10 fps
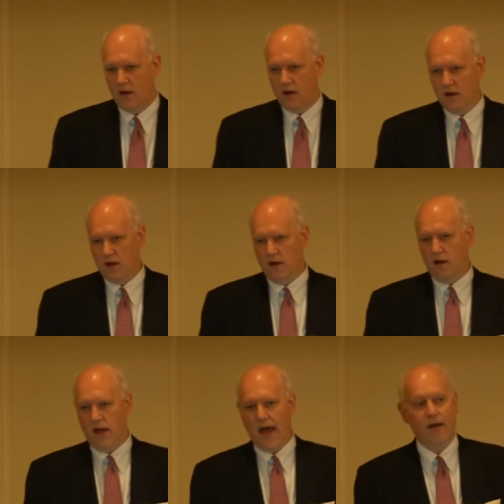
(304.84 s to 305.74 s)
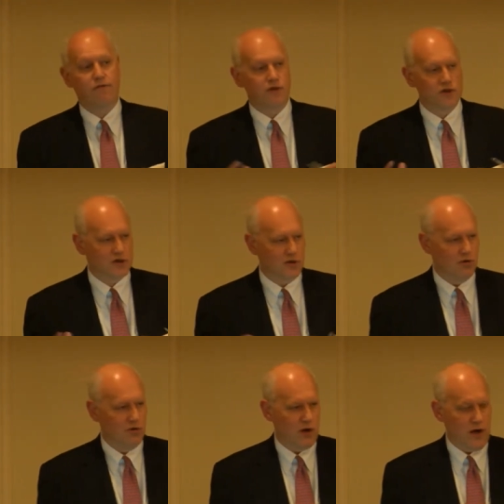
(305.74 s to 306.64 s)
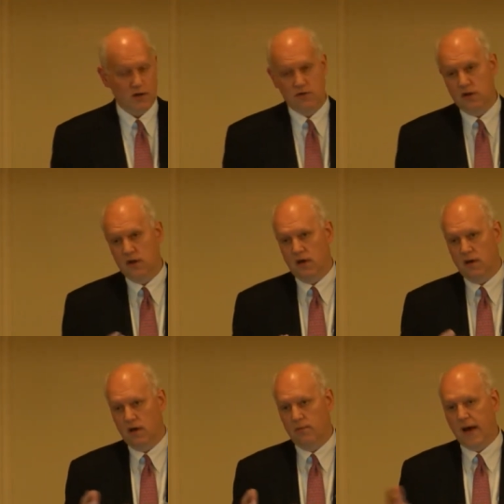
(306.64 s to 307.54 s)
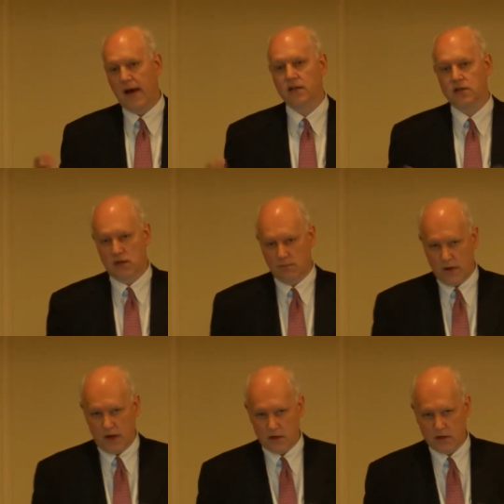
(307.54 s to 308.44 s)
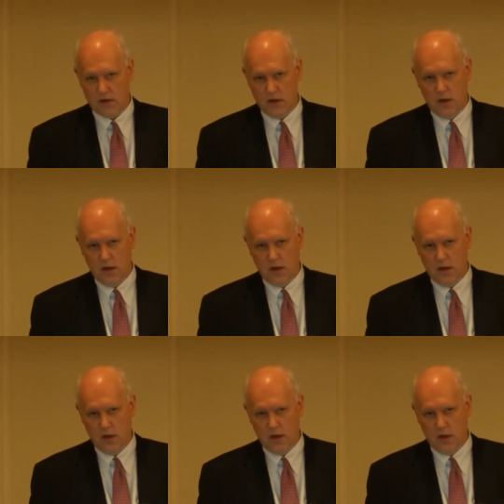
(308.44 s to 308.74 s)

uh, an average or actually a, a bad general manager.